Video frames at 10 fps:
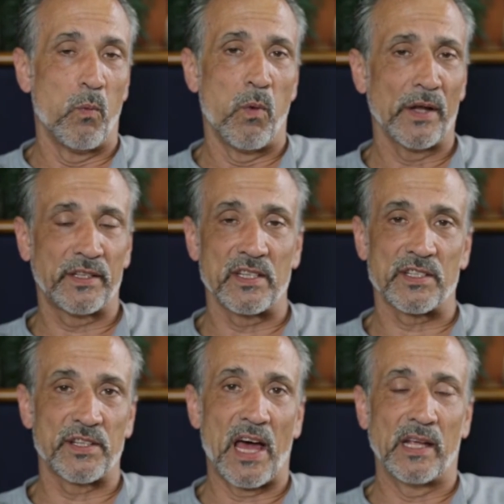what
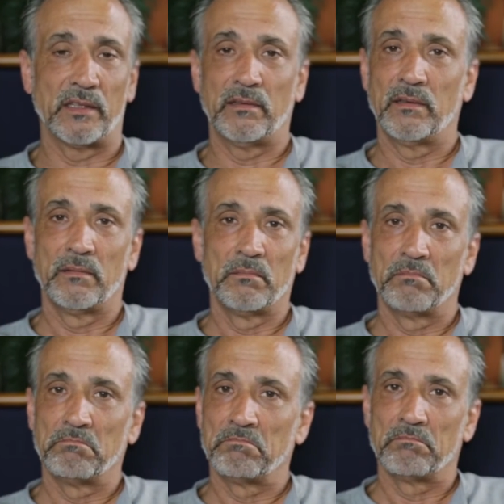does that
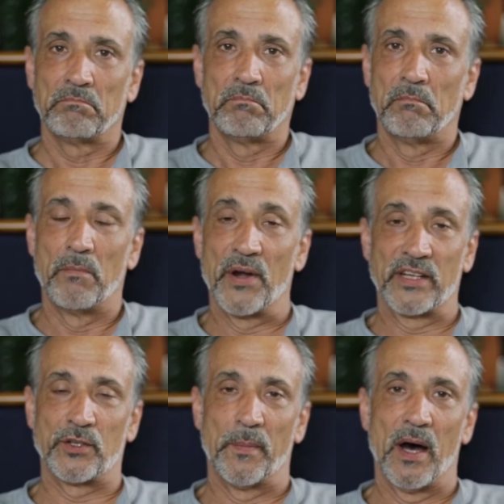
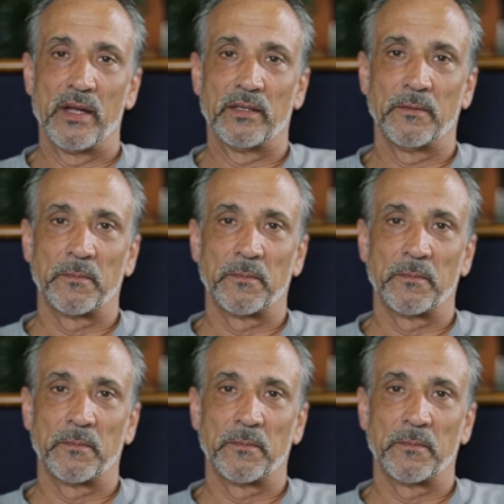bring to mind